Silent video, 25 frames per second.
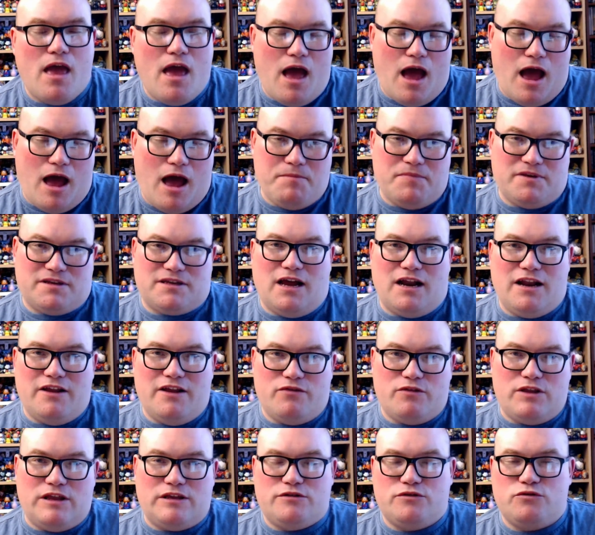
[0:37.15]
Um, it's kind
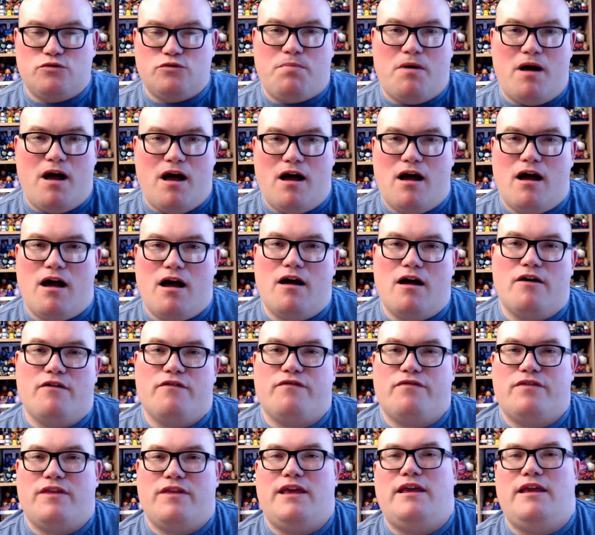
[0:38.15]
of this is all part
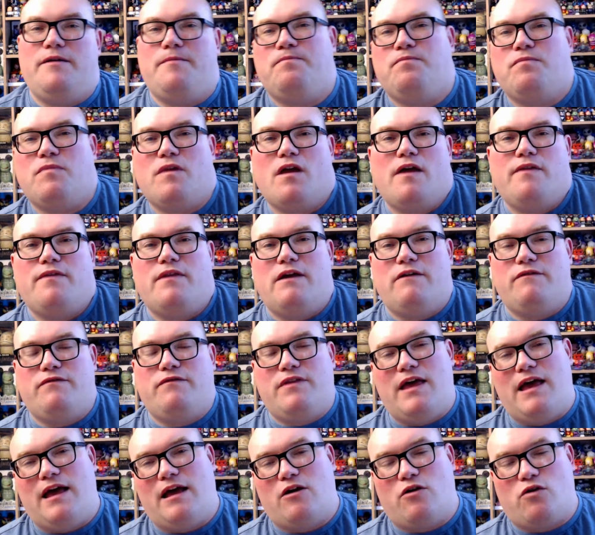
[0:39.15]
of the of
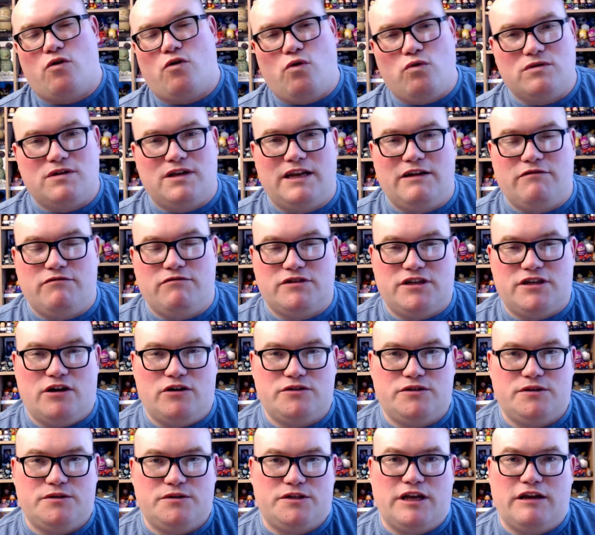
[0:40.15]
their quarterly
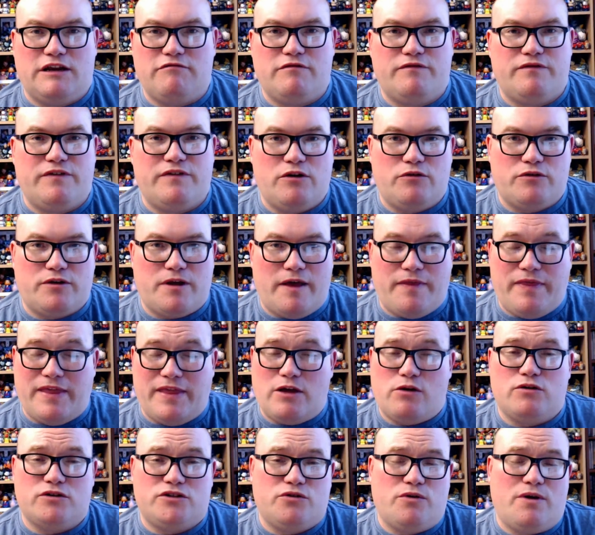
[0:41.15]
results which they revealed, and they
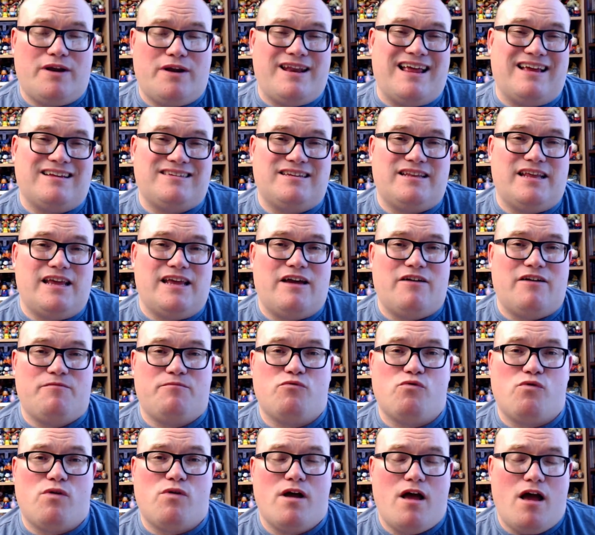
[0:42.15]
also announced that they have
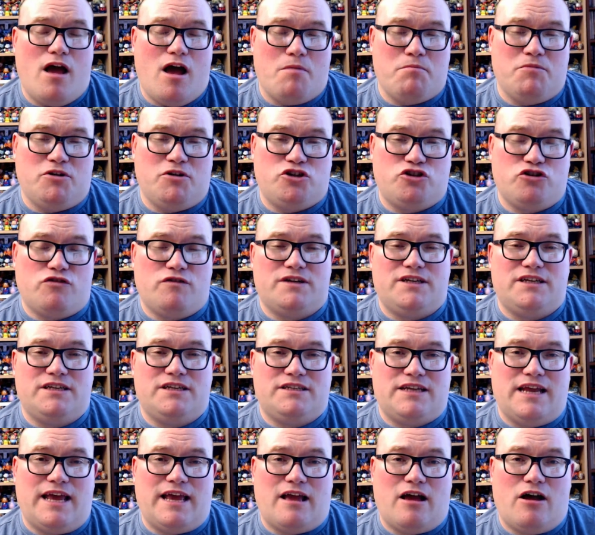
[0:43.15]
brought a majority
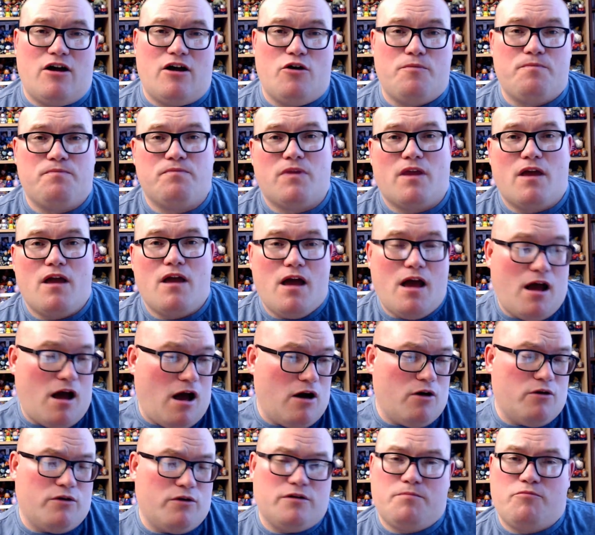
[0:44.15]
stake home.
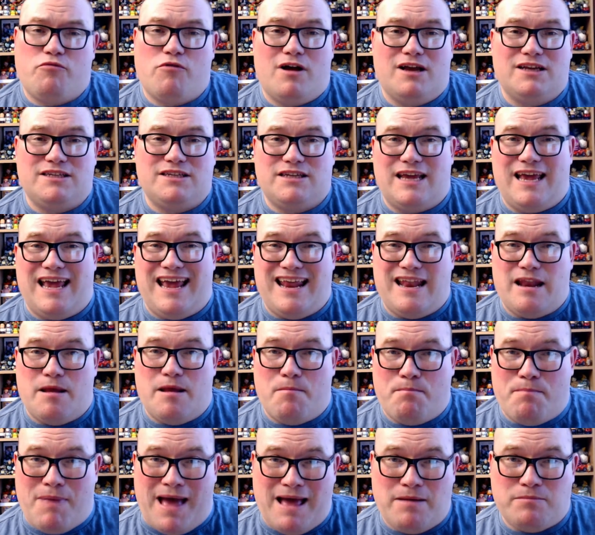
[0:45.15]
a price in
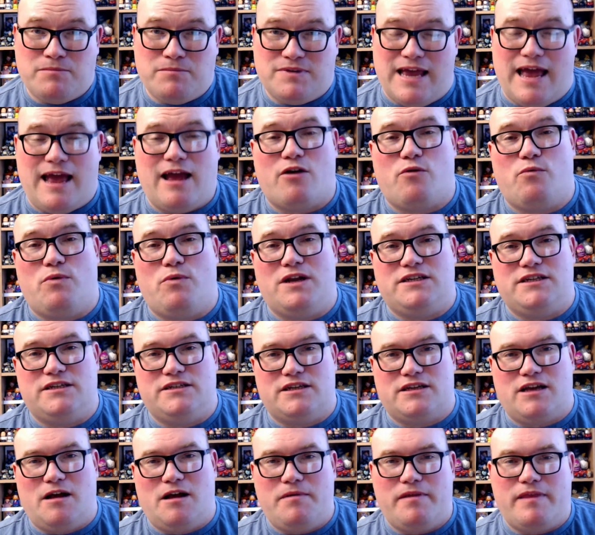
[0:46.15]
BAMTech, which is a
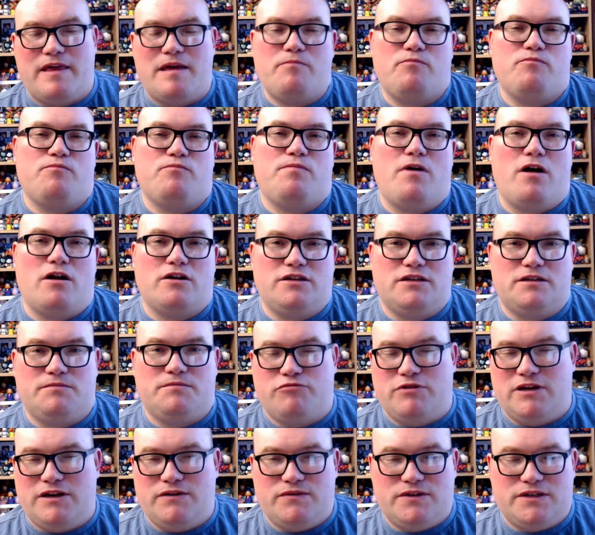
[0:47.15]
company they purchased
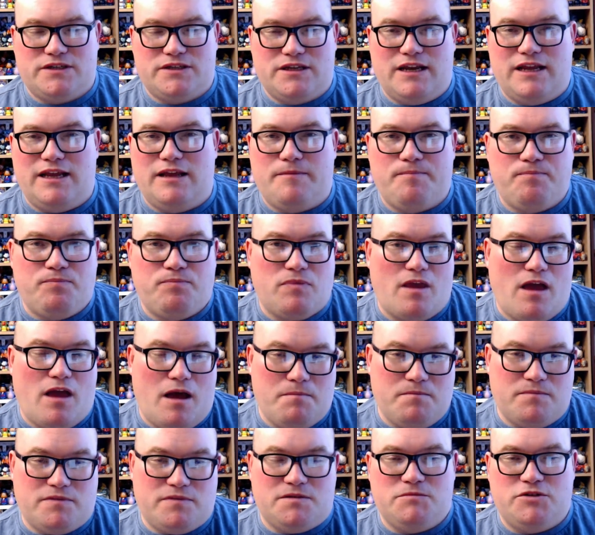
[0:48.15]
previously
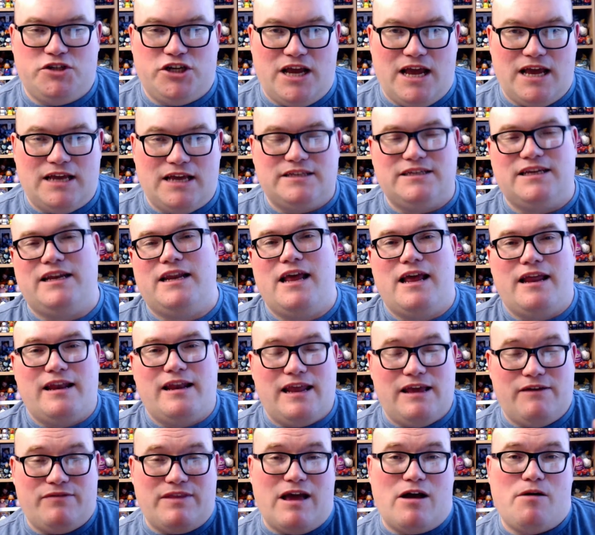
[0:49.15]
um, some shares in.
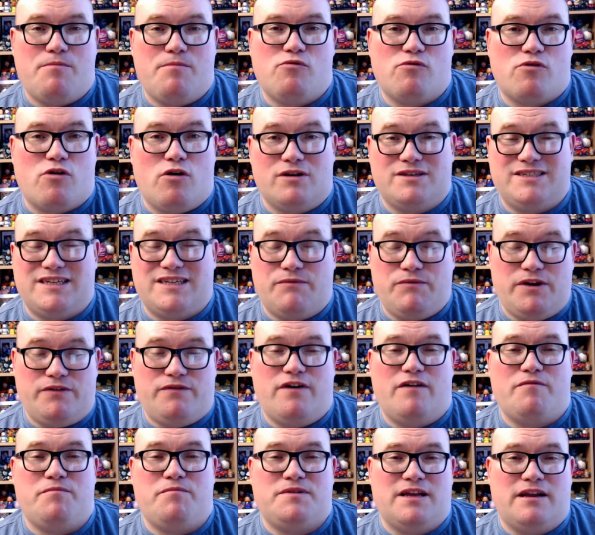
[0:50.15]
They've now got
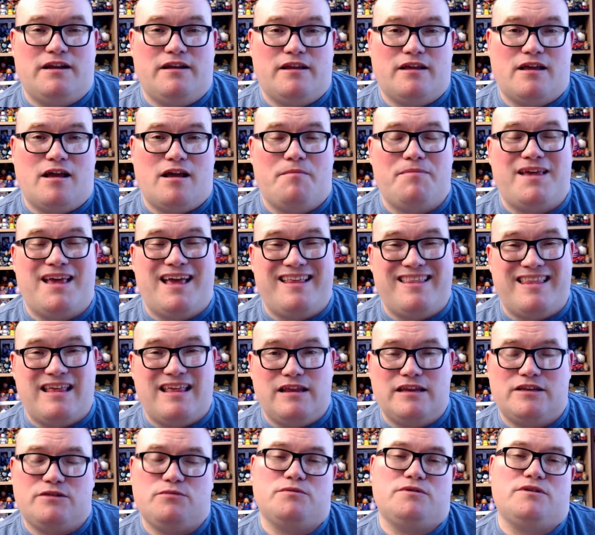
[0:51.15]
75% of the company, and now
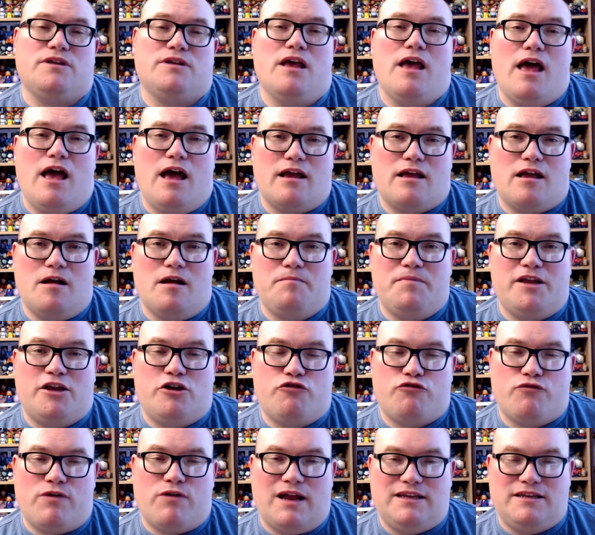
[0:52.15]
this was a company
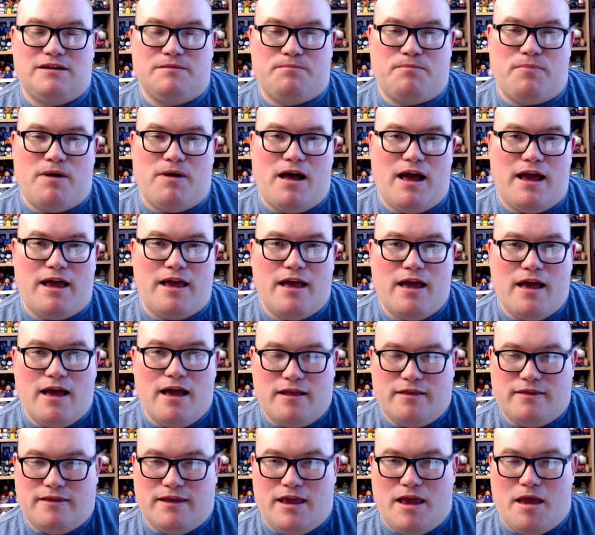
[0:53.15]
created by
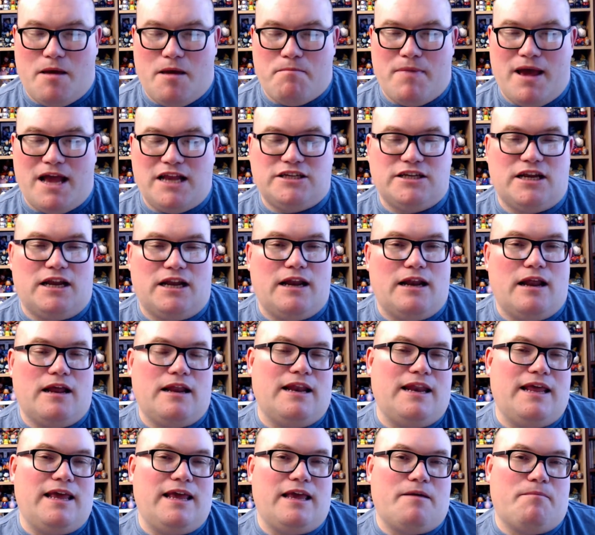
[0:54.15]
the Major
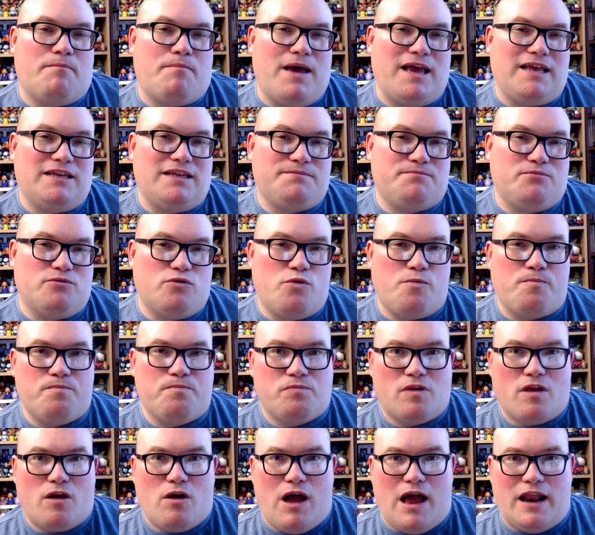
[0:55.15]
League Baseball,
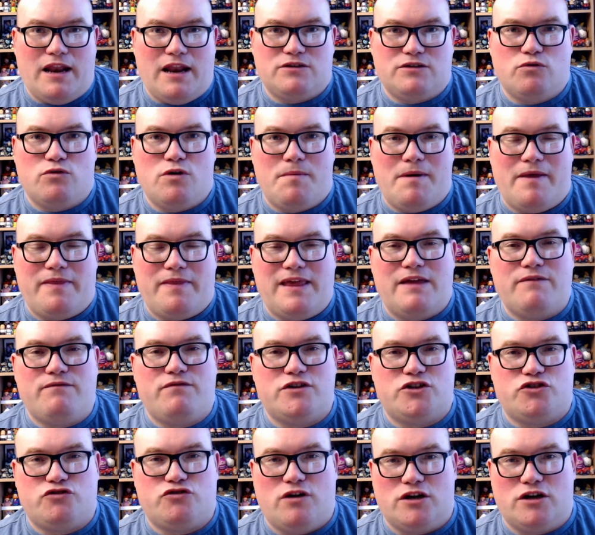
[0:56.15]
and it's all about the
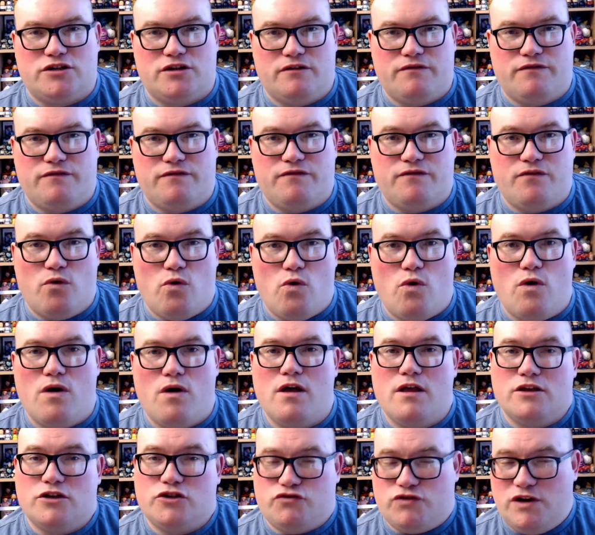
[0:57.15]
infrastructure for
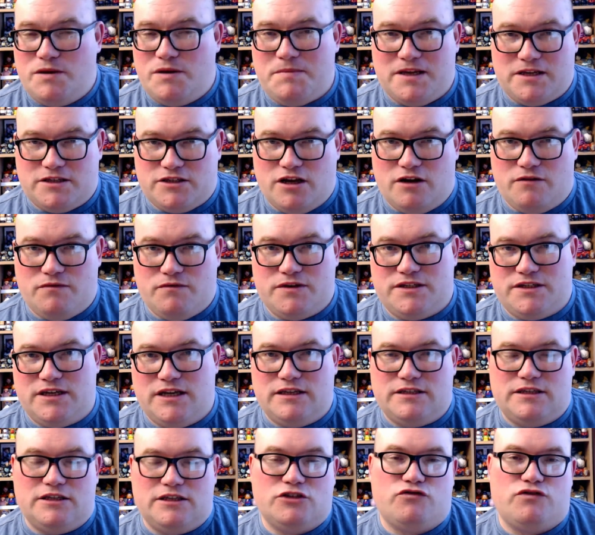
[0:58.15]
streaming
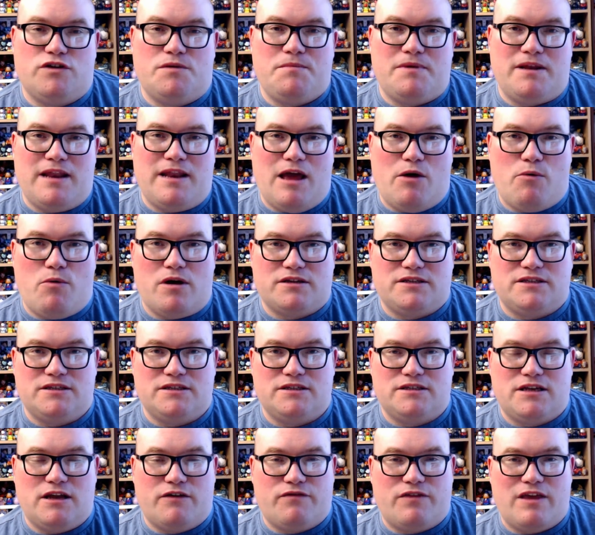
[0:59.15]
services and streaming networks and stuff.